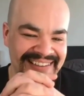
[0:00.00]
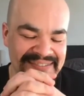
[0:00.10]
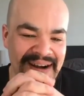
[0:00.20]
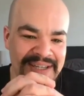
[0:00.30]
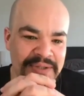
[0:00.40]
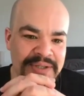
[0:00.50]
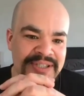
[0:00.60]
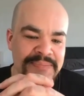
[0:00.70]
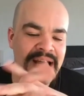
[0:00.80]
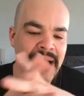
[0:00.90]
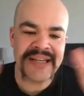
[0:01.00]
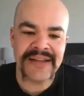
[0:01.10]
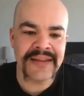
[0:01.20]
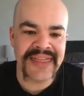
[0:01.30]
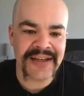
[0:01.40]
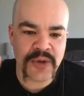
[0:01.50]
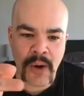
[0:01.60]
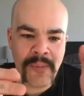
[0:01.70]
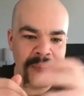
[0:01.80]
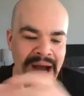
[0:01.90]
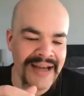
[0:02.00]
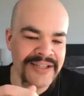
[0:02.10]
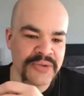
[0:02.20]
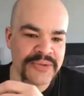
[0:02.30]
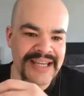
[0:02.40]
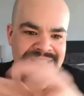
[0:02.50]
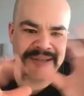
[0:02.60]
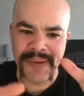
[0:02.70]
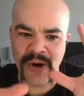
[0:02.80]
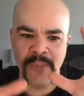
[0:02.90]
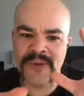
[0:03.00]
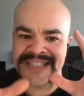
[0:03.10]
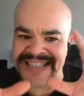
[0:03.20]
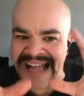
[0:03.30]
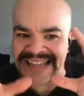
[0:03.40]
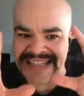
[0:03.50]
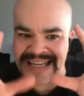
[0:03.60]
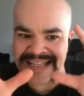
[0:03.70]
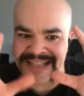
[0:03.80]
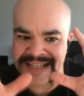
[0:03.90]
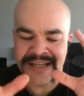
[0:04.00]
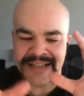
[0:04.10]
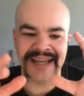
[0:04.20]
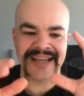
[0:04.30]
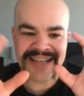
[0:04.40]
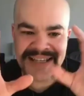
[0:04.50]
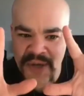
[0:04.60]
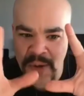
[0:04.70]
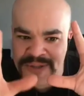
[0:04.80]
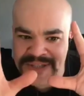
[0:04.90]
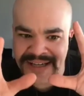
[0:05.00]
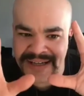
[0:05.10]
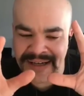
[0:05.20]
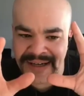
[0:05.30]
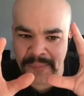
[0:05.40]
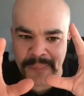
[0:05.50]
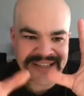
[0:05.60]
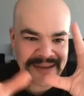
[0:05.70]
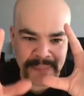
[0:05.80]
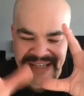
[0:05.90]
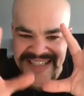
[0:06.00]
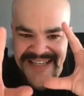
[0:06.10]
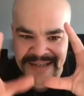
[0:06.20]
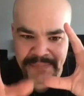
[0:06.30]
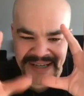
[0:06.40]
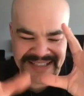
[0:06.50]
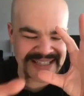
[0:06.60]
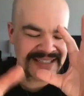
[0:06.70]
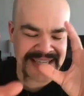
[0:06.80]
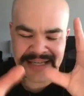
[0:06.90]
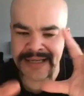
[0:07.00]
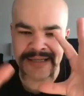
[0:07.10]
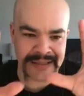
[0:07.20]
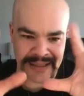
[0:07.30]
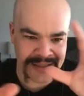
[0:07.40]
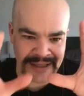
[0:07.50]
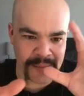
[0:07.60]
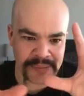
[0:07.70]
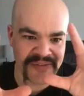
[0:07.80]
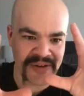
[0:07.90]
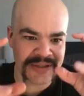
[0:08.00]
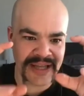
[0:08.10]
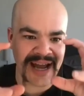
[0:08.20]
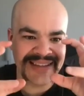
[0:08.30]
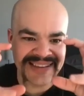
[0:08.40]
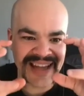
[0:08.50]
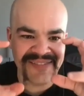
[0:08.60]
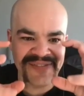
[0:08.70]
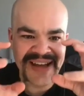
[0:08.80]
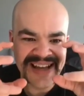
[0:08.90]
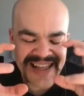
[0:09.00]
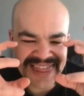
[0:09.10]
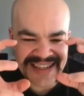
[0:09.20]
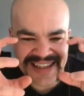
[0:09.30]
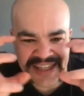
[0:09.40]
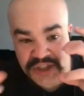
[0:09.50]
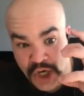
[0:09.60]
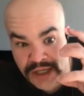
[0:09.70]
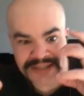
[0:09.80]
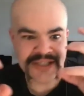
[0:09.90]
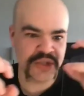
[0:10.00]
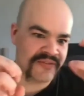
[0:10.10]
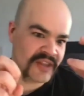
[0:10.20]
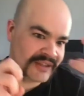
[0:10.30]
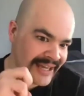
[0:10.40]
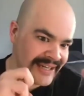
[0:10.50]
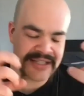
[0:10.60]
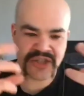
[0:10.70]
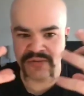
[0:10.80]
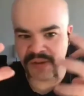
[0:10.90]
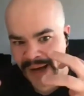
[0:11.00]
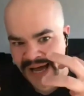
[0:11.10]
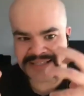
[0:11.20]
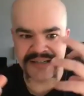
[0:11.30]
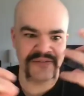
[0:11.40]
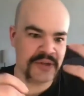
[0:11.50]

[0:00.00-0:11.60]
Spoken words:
Right, you do some. I mean, that Cuomo behind you is a bit almost Dali-esque. Like it's almost like a Beksinski and a couple of other. Like I love the darkness. You have the lightness. You have the positive.